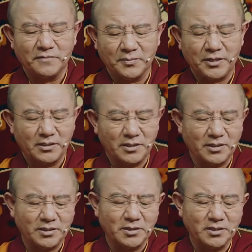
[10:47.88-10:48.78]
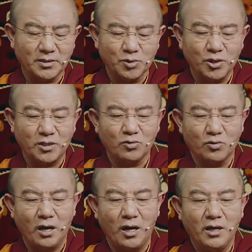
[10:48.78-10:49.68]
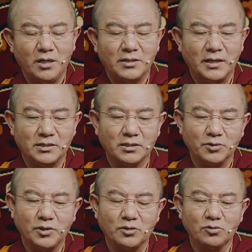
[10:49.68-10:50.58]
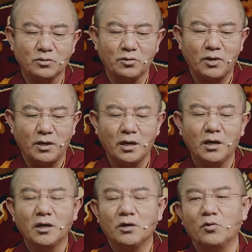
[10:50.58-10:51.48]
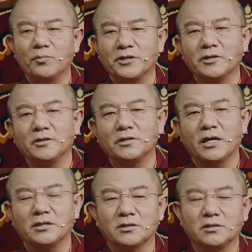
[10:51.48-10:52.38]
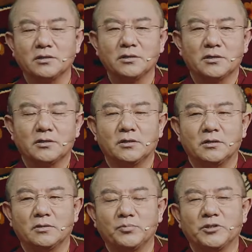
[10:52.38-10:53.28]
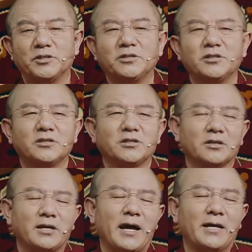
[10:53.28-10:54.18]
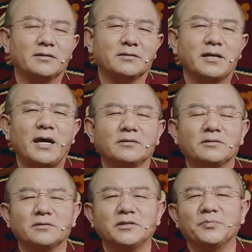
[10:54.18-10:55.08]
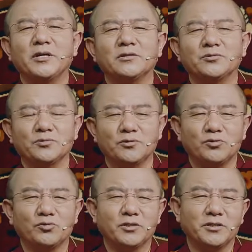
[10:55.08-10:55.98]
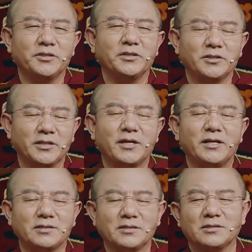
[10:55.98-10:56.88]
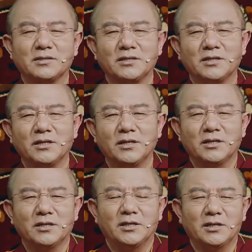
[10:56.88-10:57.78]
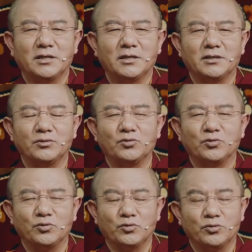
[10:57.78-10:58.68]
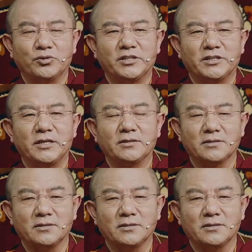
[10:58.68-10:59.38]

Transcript: The ones that we've already studied, in fact, it is this sentence is a summary that summarized that previously we've studied the tenfold presentation. I think